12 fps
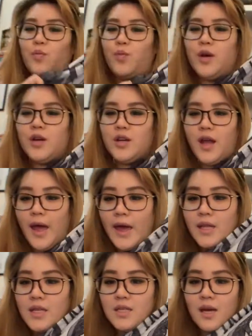We're gonna
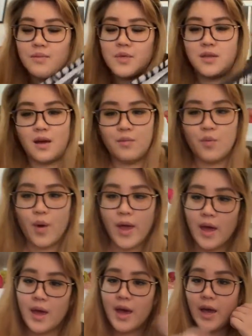hang this up
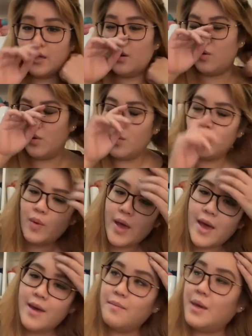somewhere, I don't know where.